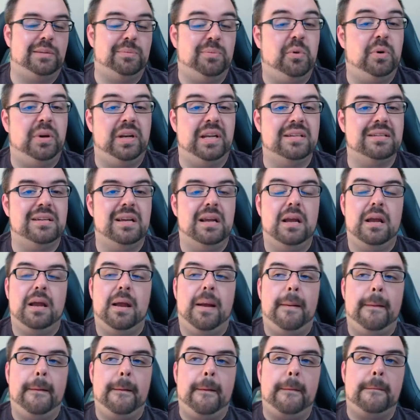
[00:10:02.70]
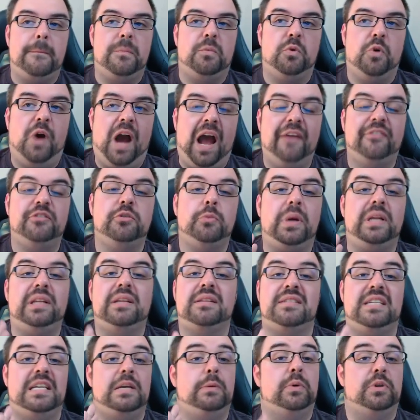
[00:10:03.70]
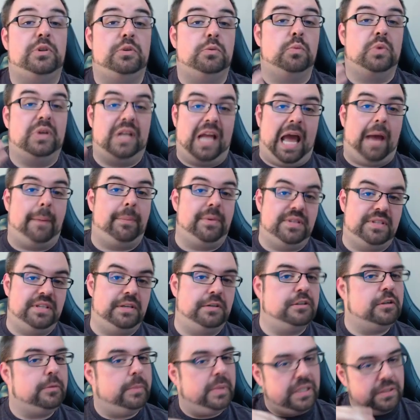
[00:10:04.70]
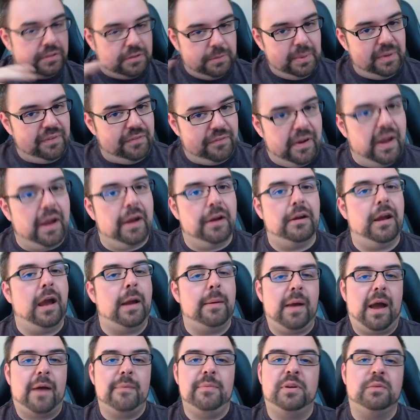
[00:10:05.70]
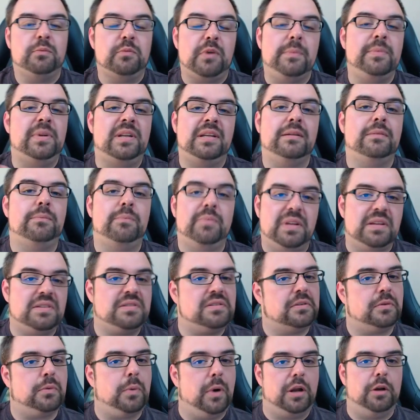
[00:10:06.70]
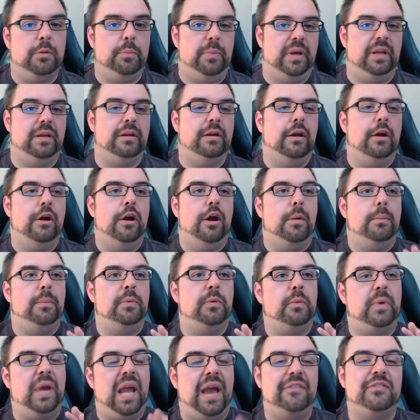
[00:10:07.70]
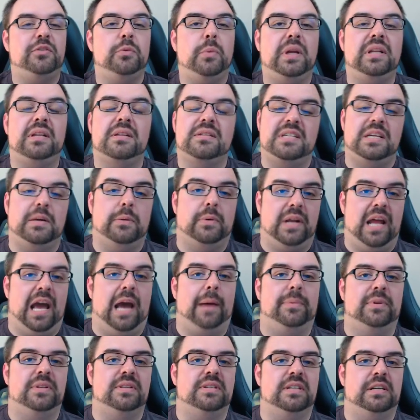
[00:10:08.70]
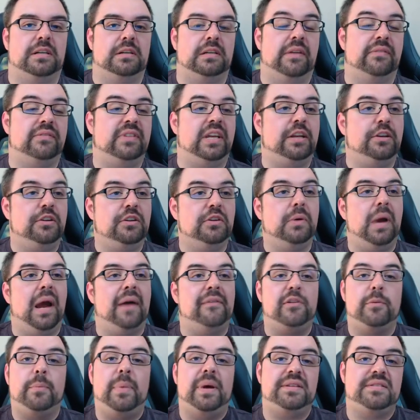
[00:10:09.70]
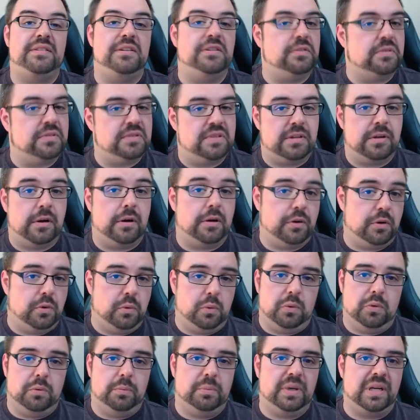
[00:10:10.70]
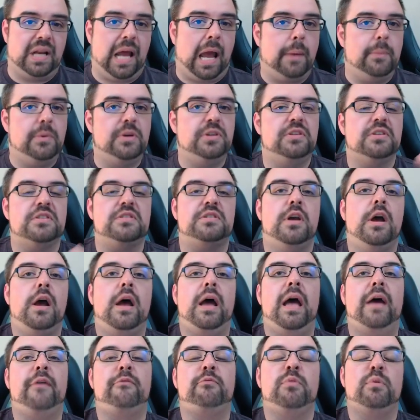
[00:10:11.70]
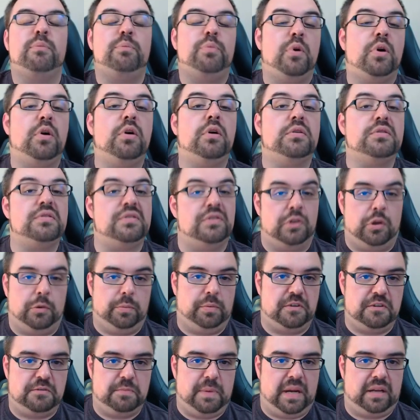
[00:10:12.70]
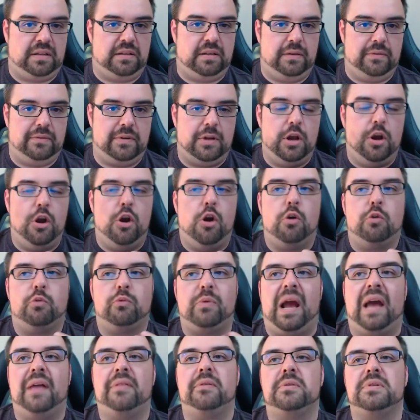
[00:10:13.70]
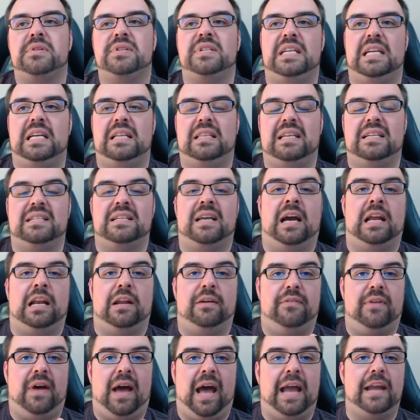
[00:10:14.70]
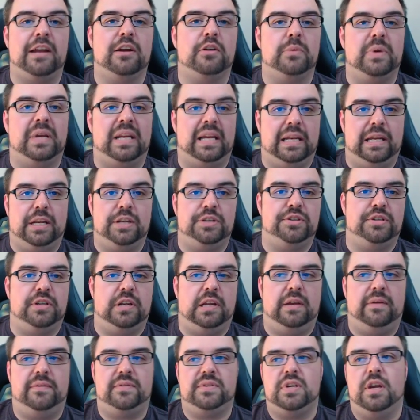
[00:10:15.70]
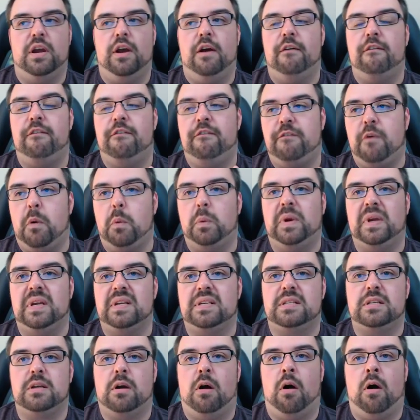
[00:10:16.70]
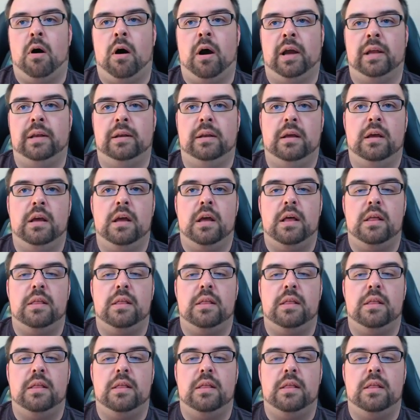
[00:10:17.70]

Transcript: The point is, we'll have to wait to see what happens here. To be fair, I've been ribbing Blizzard quite a bit, but we have to wait to see what happens here. And if they do have the best interest in heart, cool. But I would just, from a personal perspective, rather see these kind of hiring initiatives focus on